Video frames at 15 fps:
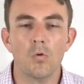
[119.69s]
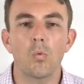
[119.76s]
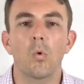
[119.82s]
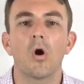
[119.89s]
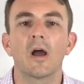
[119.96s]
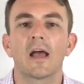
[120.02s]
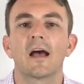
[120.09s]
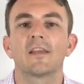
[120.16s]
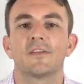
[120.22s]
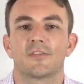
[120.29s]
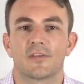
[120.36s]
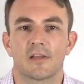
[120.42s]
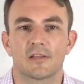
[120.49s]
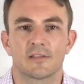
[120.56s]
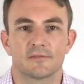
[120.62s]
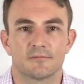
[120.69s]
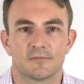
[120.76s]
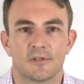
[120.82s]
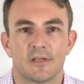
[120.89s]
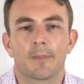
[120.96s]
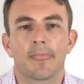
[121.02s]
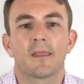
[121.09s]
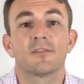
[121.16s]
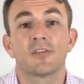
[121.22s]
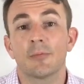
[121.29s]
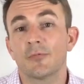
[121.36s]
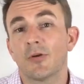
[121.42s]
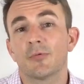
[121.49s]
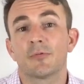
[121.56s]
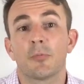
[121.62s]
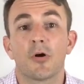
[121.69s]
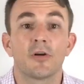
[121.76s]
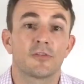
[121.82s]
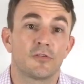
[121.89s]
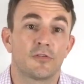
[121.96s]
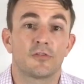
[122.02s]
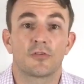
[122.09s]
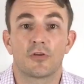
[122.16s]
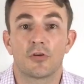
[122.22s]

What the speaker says: Why are you selling? Sometimes buyers are just